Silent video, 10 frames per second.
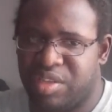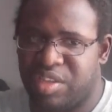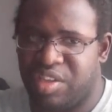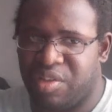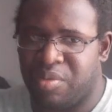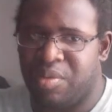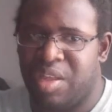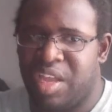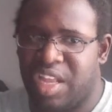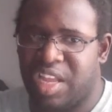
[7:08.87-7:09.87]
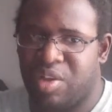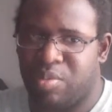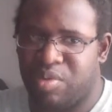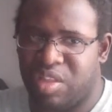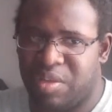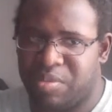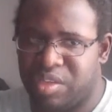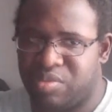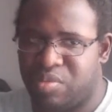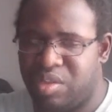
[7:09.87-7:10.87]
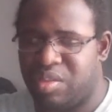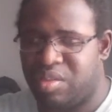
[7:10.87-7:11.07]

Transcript: to you, and I hope you love this one.